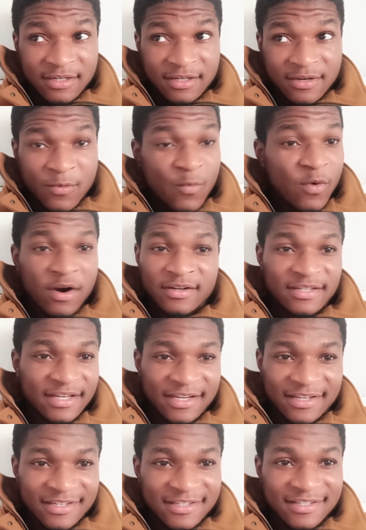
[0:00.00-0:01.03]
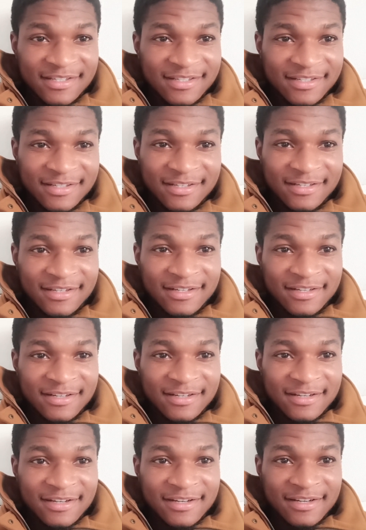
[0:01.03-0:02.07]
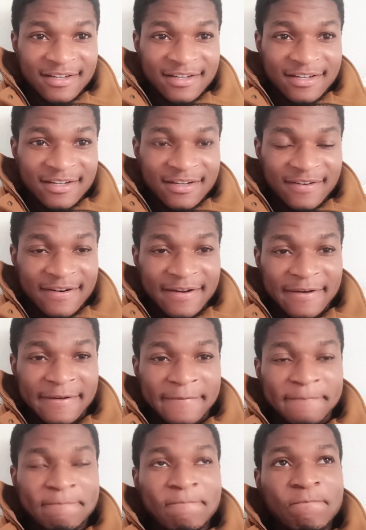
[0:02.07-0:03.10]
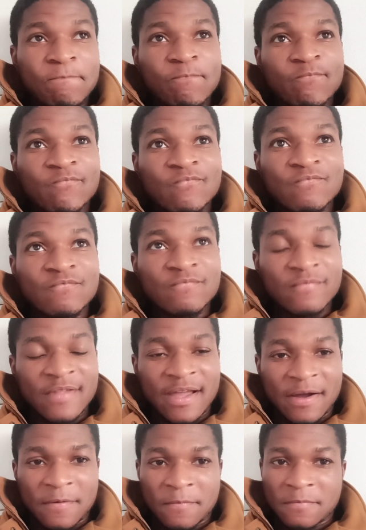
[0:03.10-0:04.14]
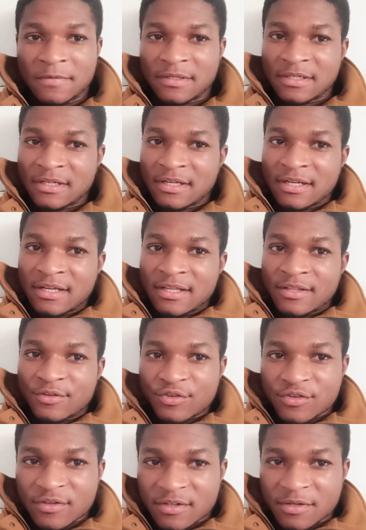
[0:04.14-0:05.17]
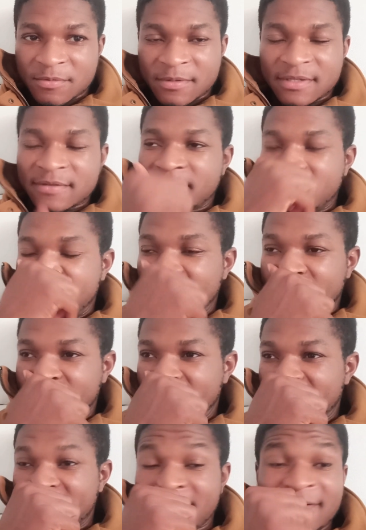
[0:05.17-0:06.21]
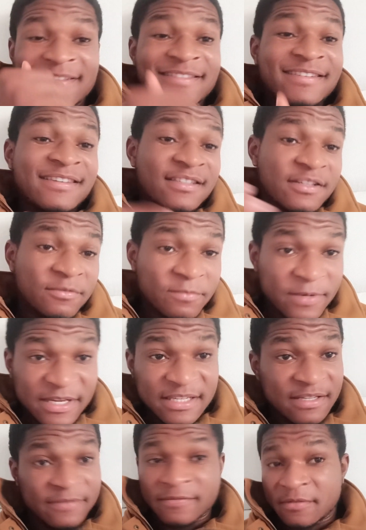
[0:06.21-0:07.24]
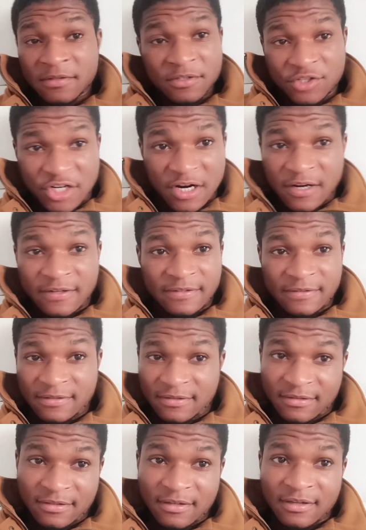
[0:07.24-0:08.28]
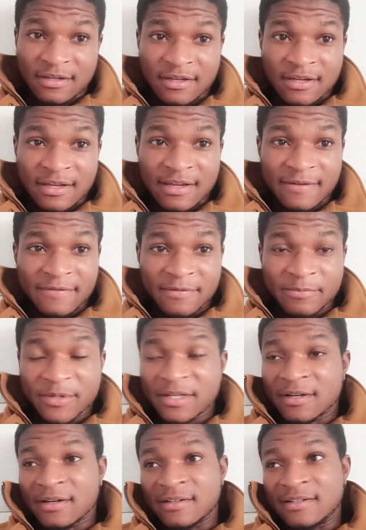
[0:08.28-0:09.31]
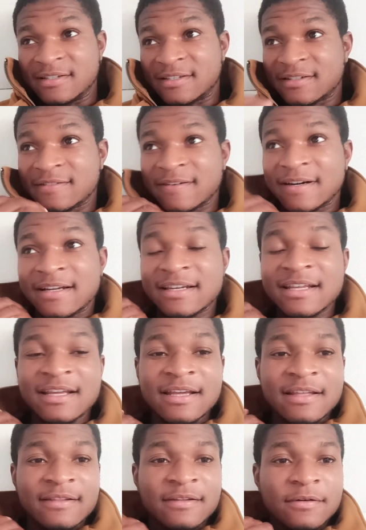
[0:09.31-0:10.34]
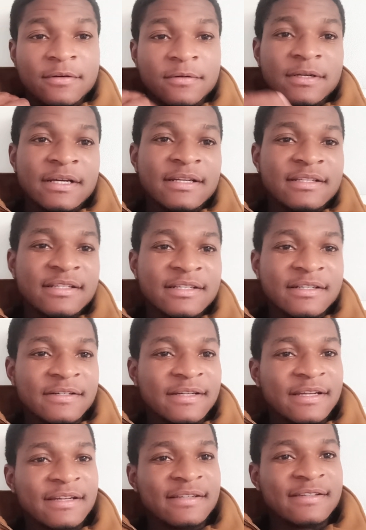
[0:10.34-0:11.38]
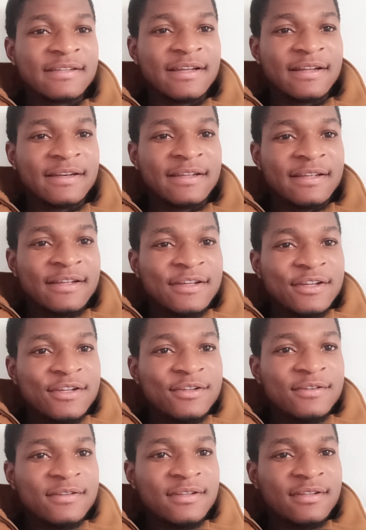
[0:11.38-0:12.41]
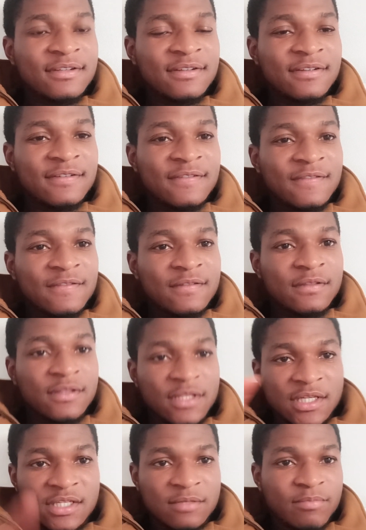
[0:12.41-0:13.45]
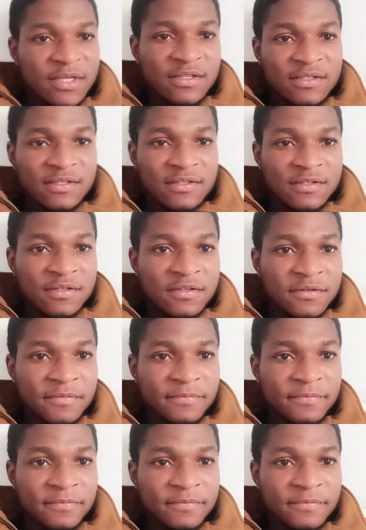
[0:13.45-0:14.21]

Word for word: work days. Right? Now, this is the reason for this video. In fact, this is the reason for the channel, if I'm being honest, right? The whole idea, okay, is that, you see, this business,